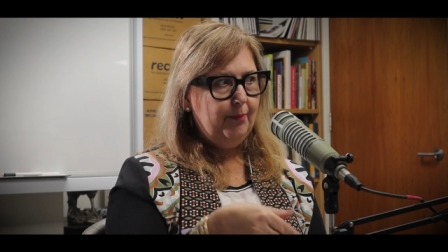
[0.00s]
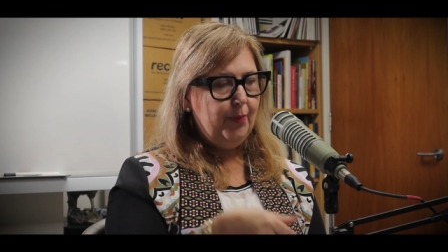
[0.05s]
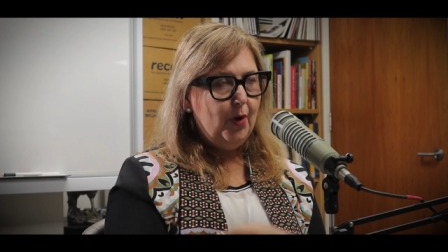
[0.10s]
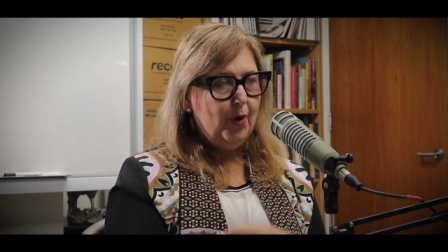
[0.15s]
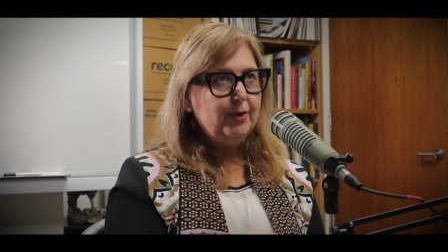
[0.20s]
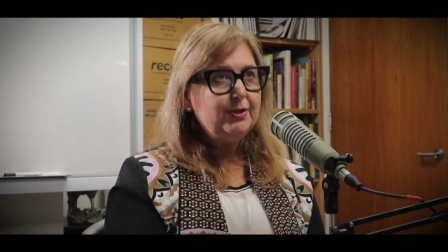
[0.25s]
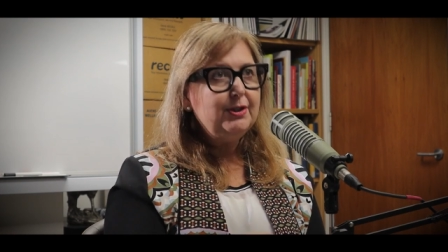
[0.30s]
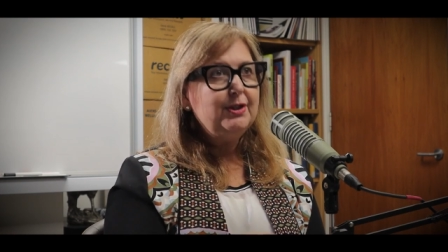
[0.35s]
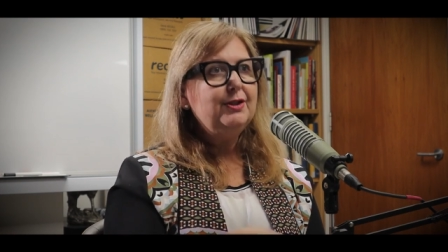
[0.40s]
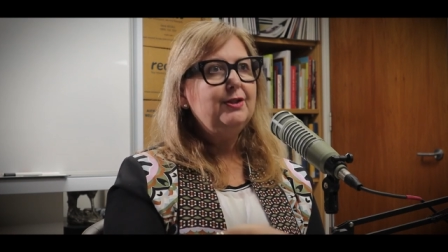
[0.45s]

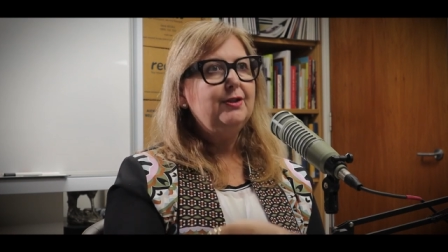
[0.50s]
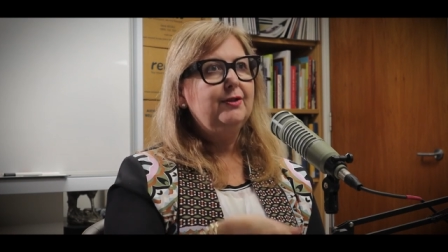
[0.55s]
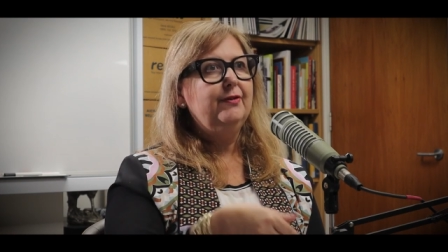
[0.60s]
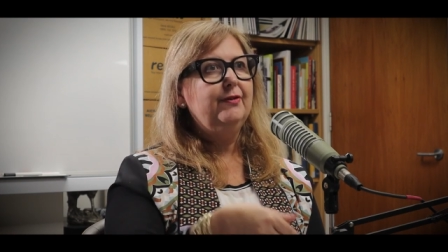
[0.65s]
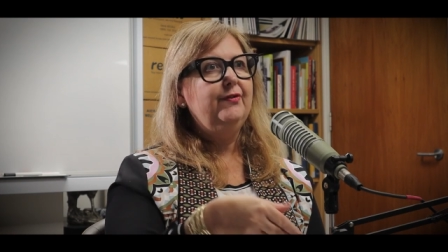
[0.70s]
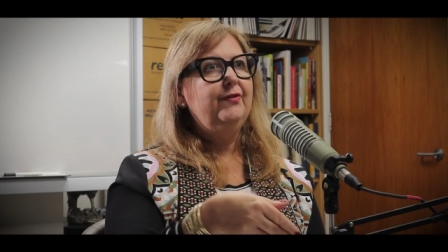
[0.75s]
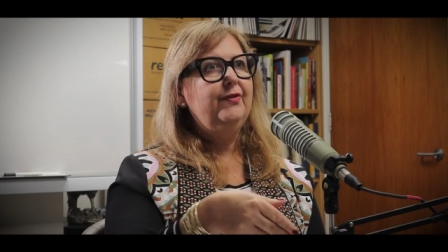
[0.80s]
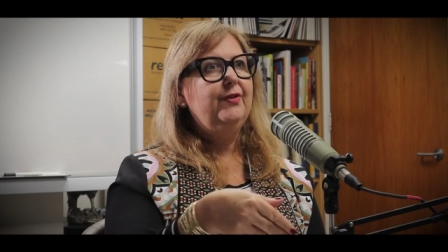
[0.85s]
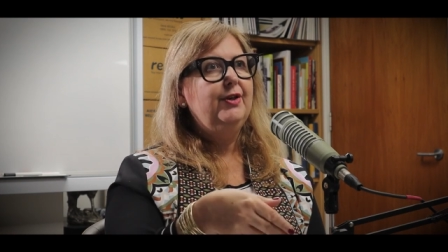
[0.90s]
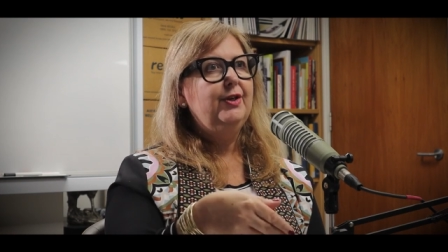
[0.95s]

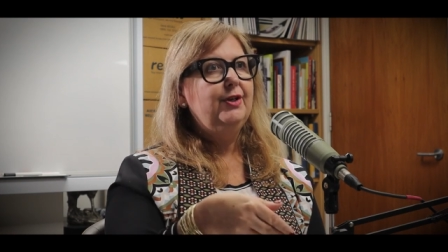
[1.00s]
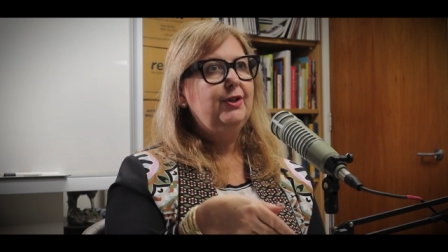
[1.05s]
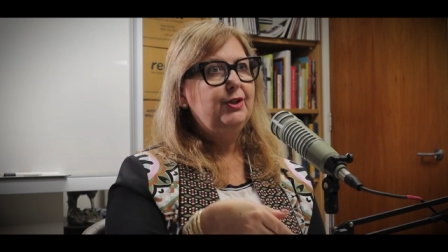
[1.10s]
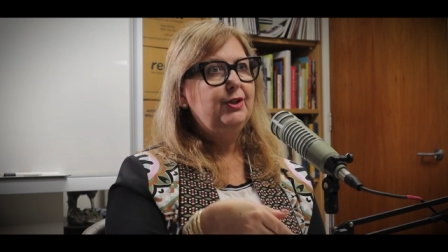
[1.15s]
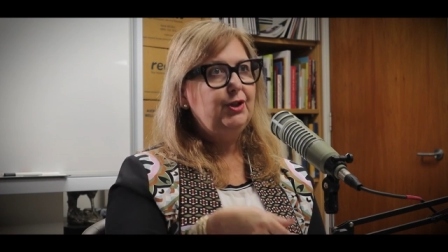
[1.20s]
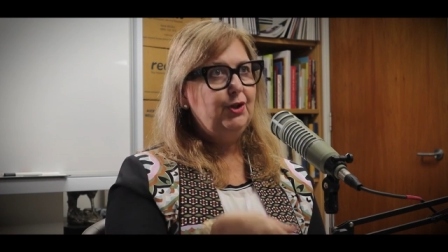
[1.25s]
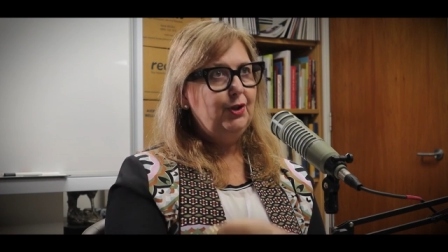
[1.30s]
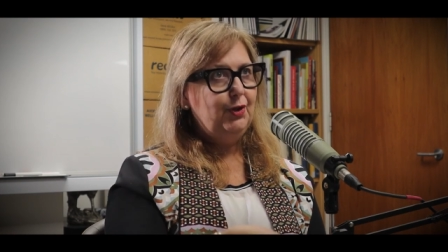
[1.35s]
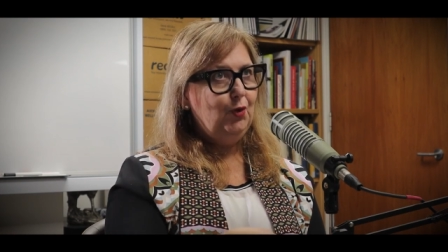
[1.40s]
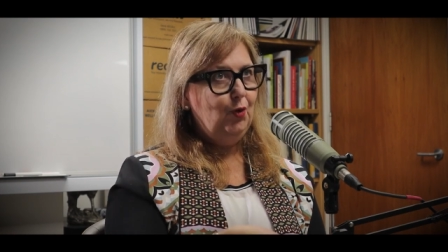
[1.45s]
positive
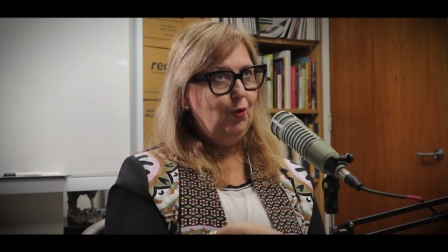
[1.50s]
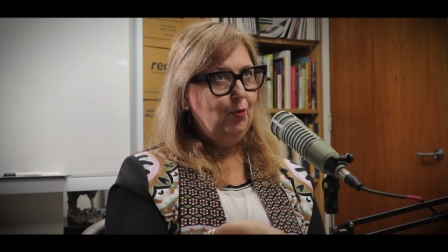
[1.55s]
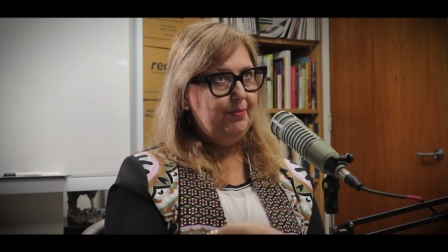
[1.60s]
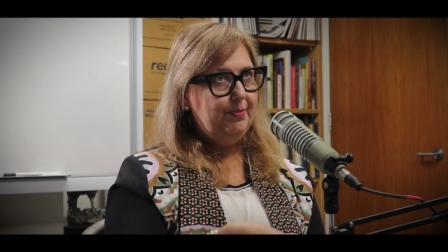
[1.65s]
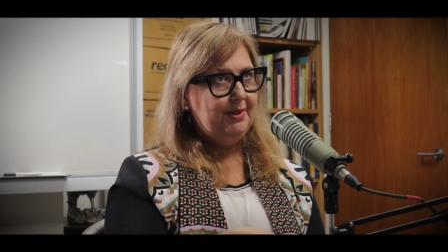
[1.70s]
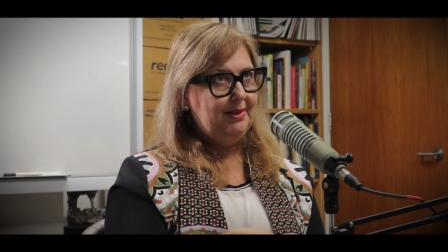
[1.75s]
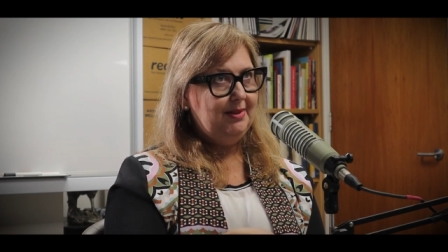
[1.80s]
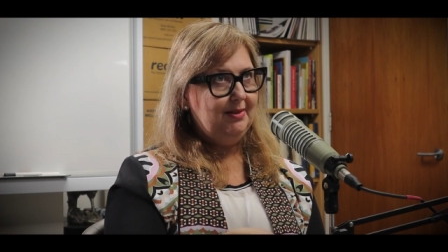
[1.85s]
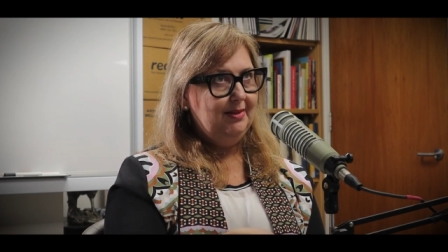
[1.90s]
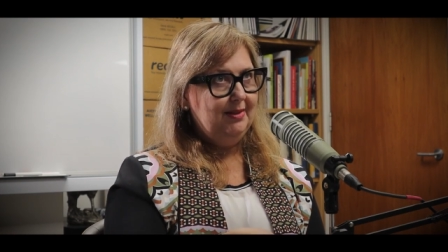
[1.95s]
to your
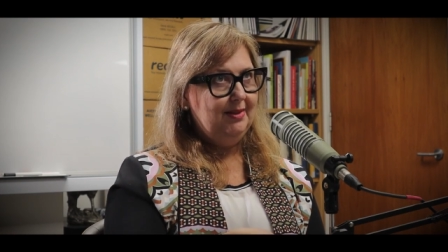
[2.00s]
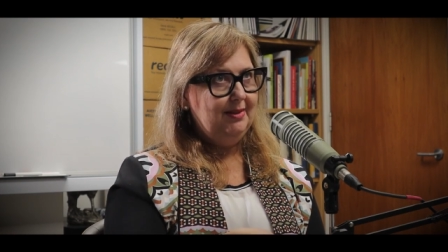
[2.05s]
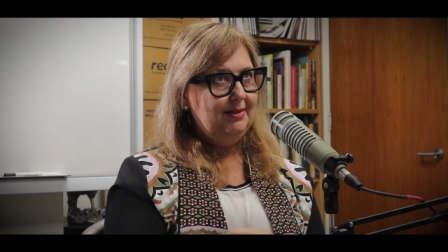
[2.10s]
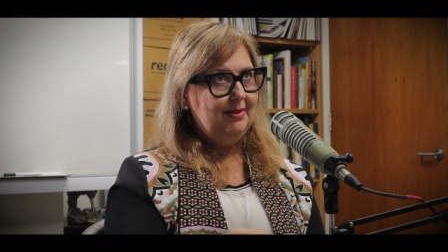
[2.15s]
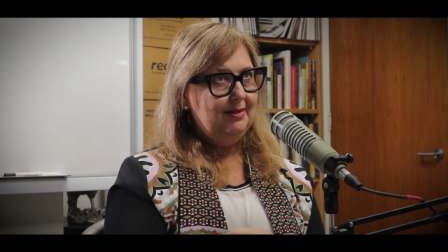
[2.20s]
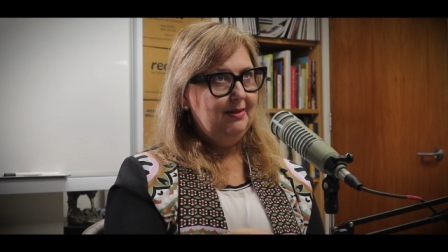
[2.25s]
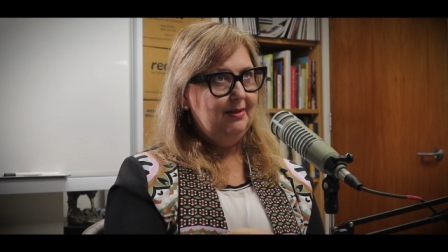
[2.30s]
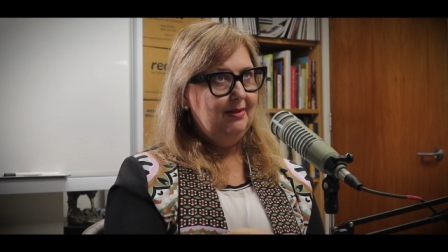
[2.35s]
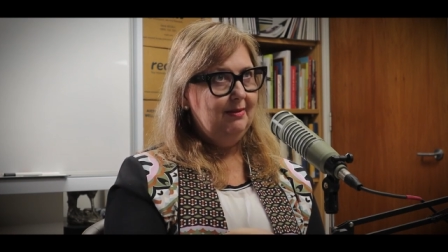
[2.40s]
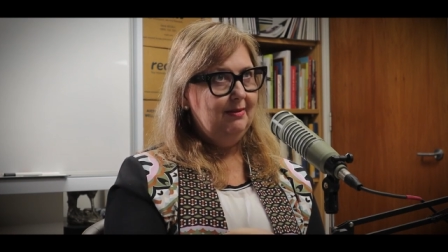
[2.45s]

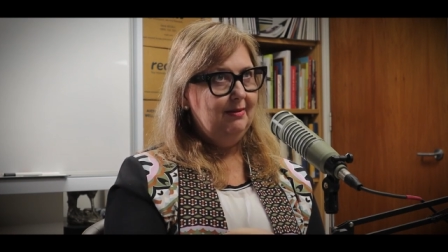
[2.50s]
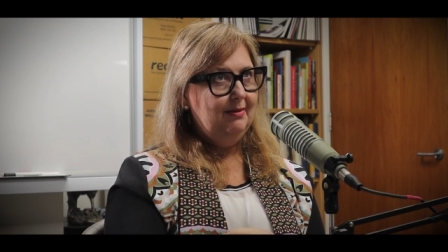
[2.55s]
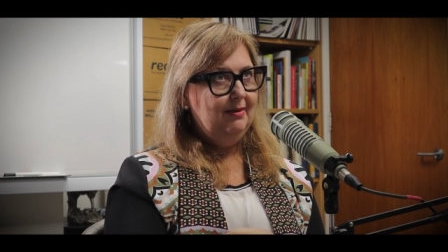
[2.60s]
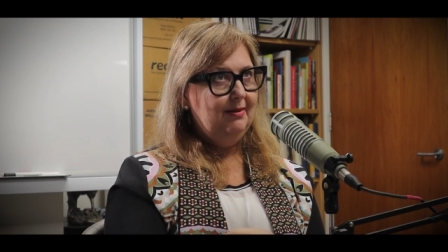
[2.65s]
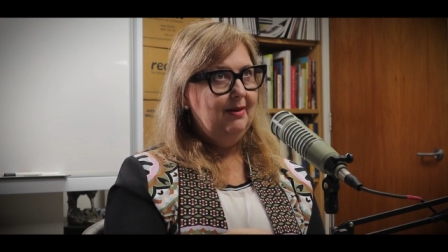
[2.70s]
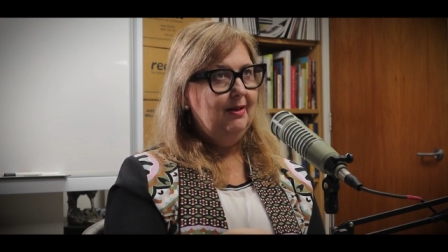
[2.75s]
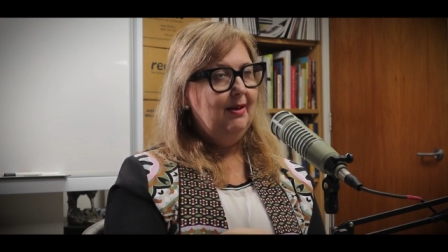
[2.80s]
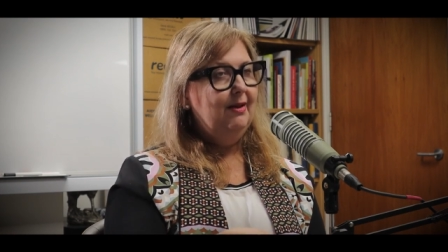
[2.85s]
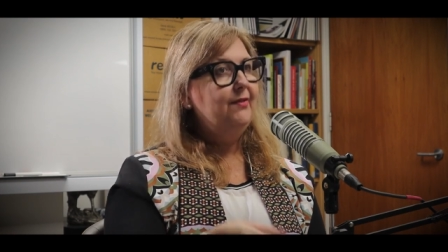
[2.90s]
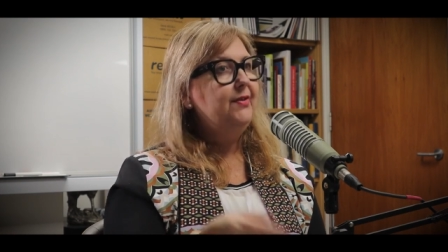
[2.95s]
business
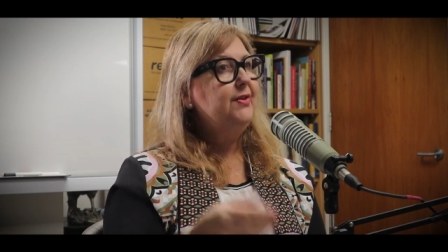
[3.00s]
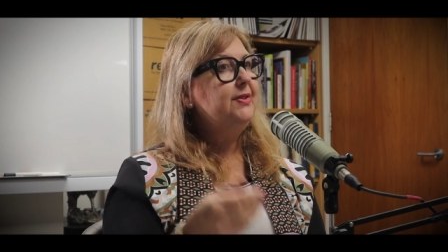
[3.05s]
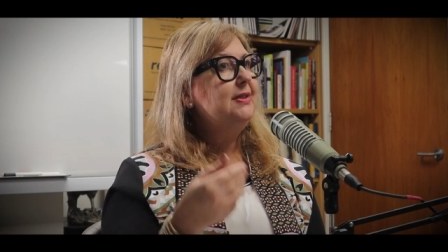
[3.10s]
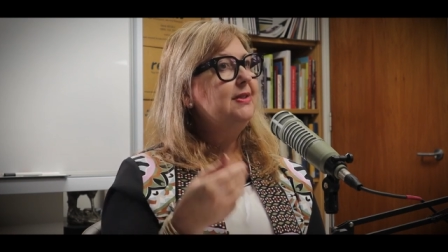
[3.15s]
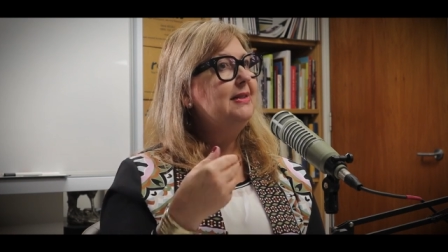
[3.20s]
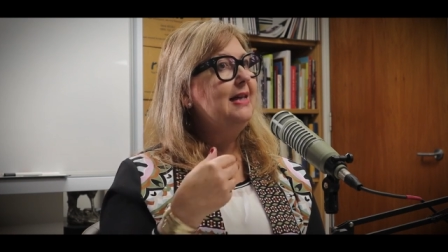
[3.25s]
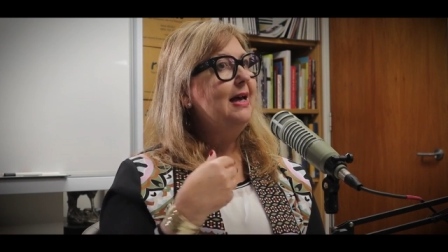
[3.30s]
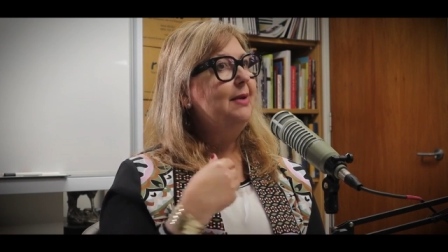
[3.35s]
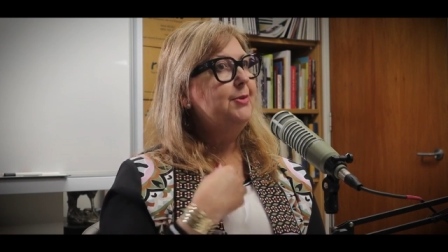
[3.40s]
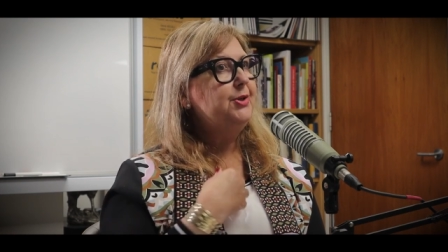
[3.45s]

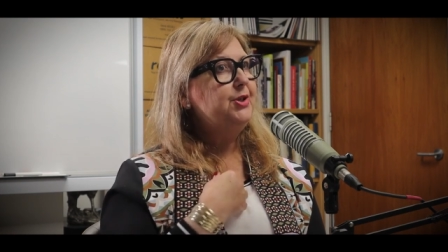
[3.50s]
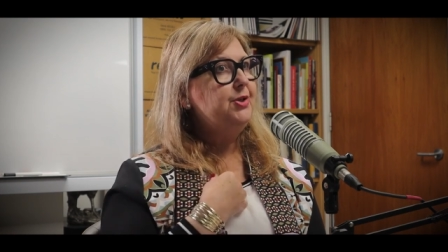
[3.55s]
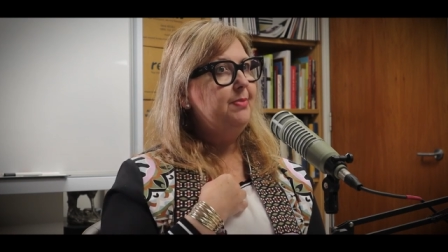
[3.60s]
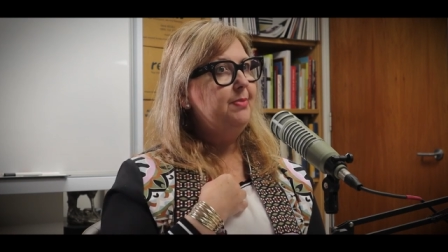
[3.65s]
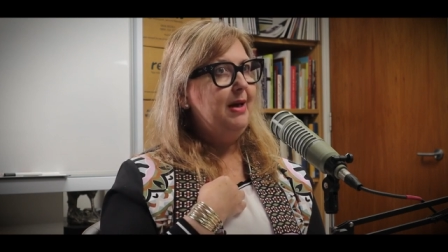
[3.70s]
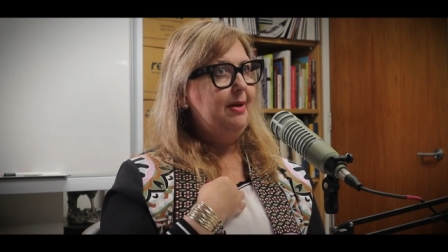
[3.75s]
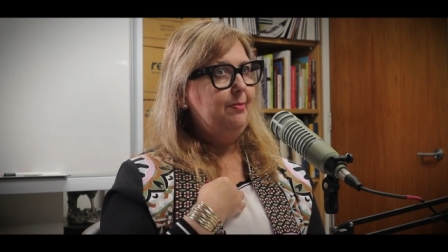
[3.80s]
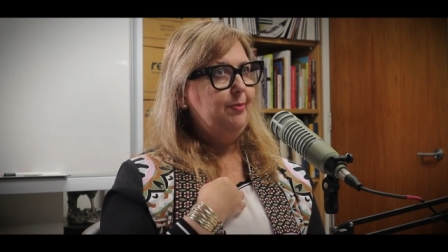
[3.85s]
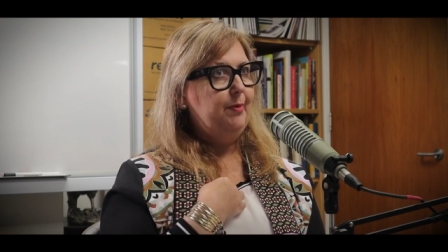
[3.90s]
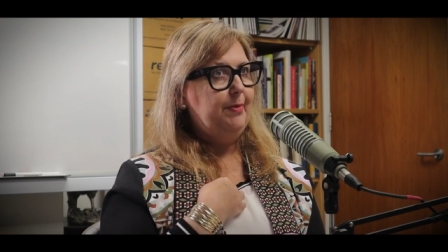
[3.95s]
versus how much
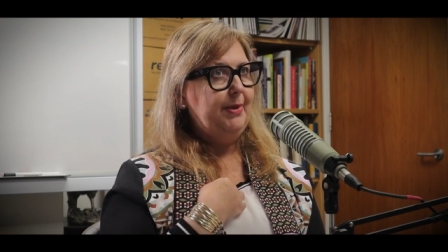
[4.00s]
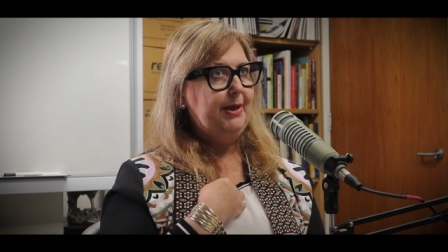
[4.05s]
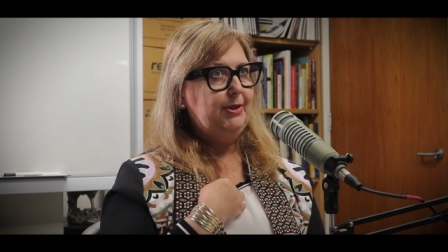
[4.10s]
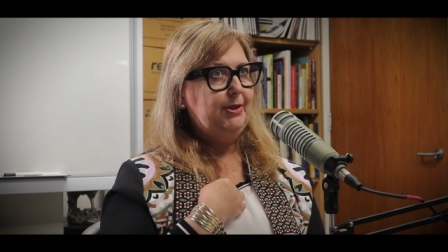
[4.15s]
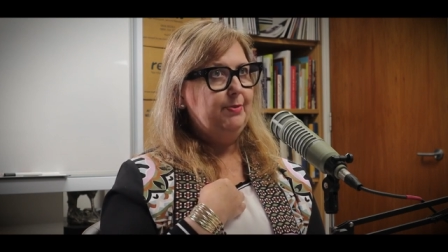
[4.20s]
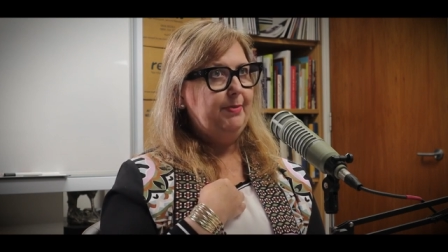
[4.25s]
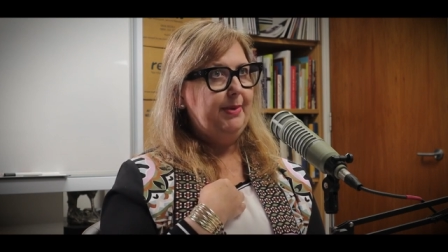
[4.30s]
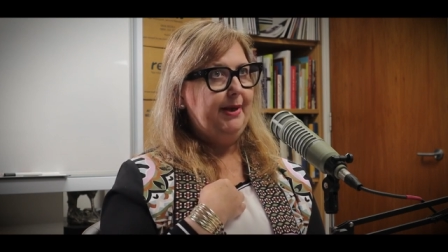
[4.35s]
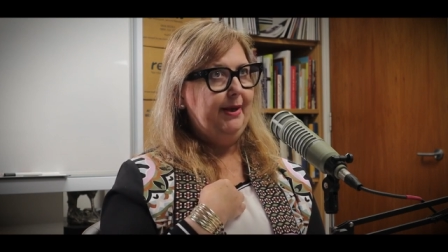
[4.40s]
am I prepared to